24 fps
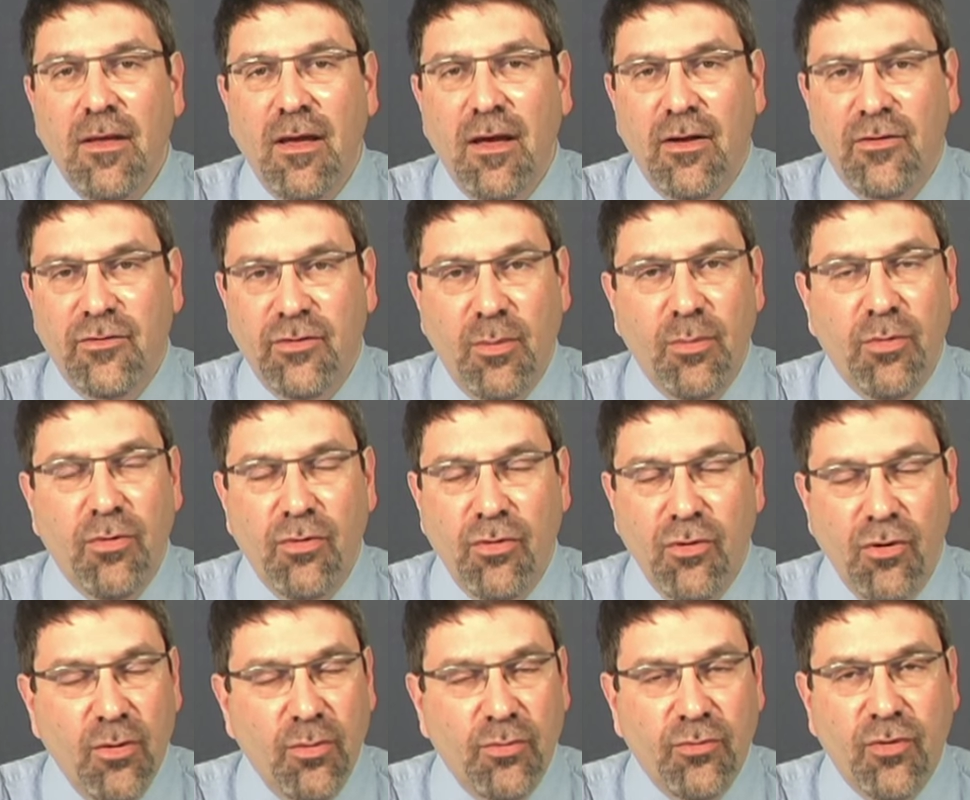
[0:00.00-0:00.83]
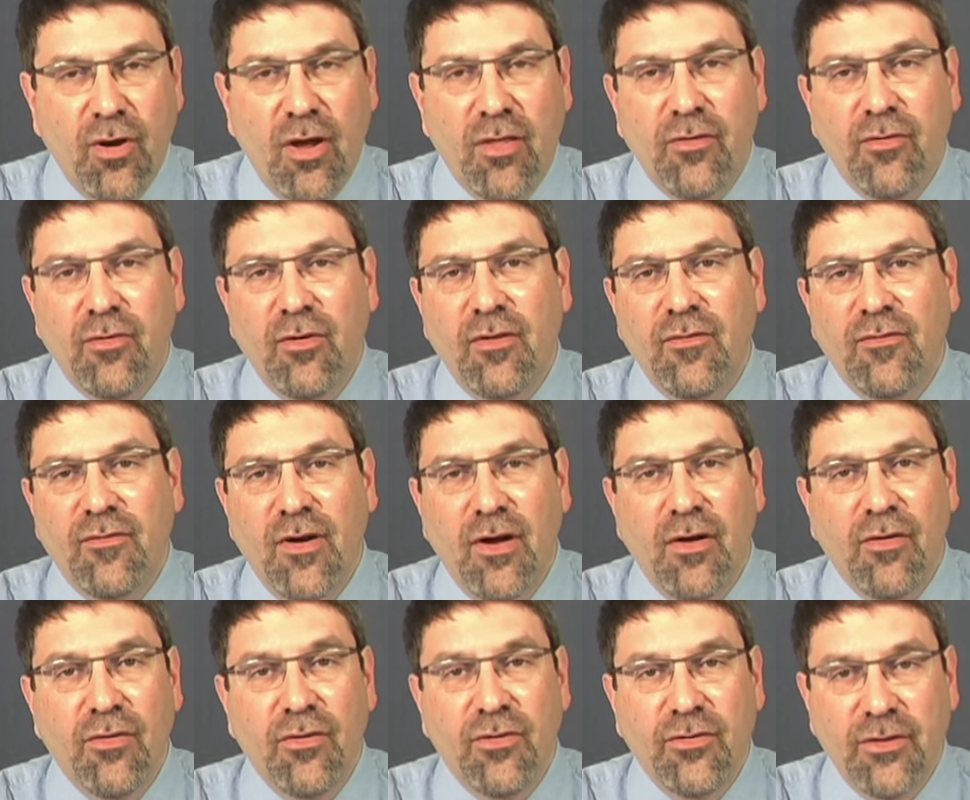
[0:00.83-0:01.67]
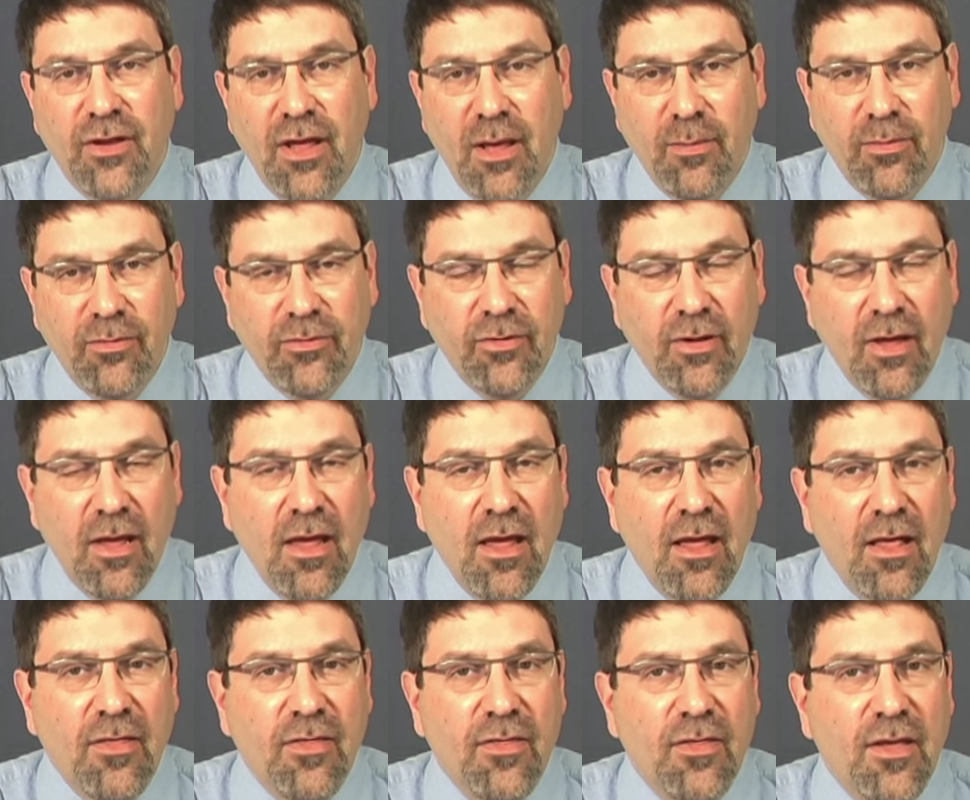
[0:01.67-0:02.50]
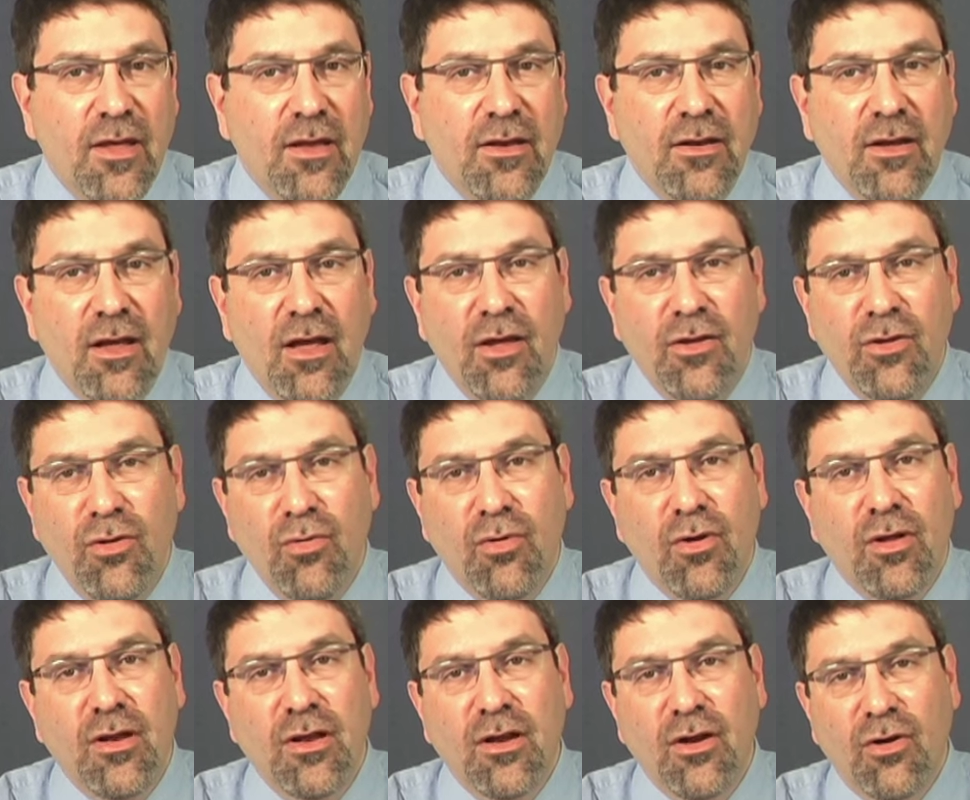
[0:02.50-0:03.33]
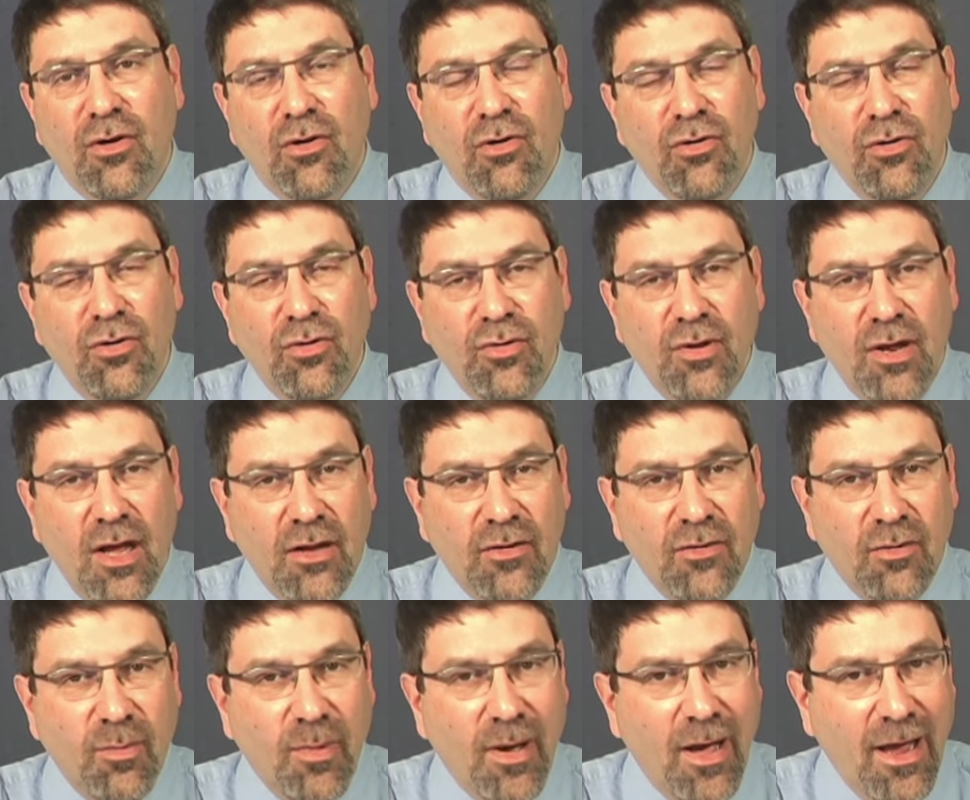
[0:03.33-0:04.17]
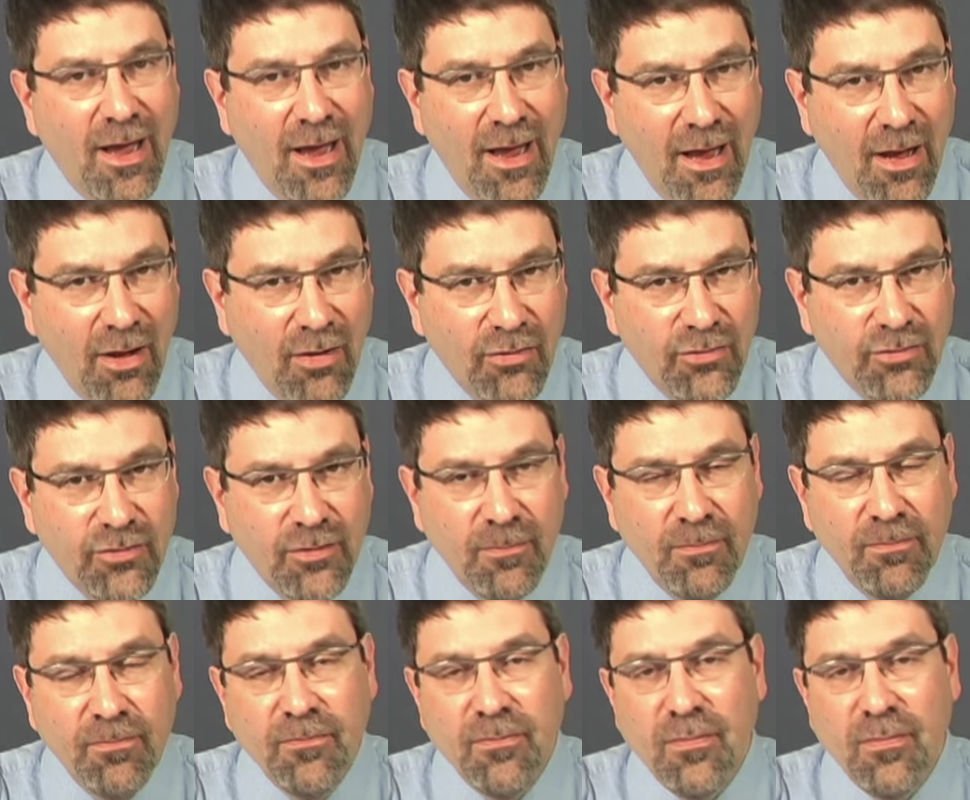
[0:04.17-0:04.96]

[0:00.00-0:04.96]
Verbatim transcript: Uh, jump through the hoops rather and follow the steps, then uh, you can incur new debt to buy a house.